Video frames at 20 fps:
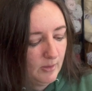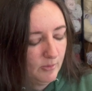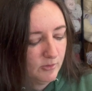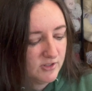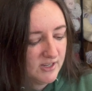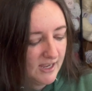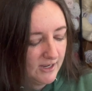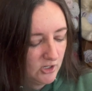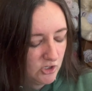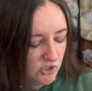
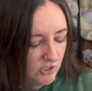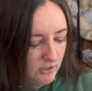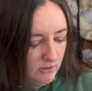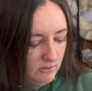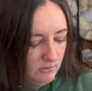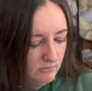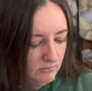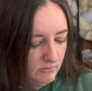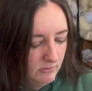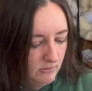protection.
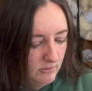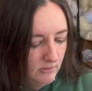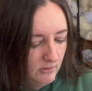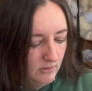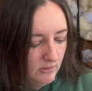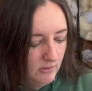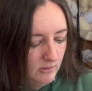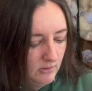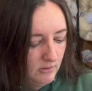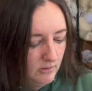
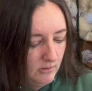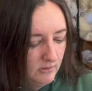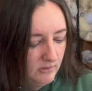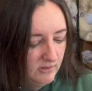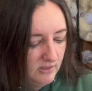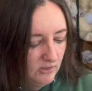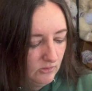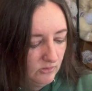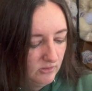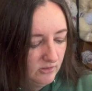
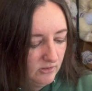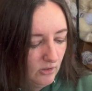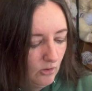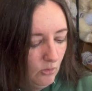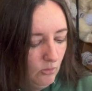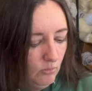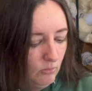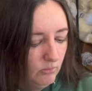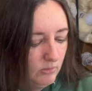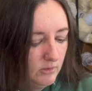Sealed so. Oh.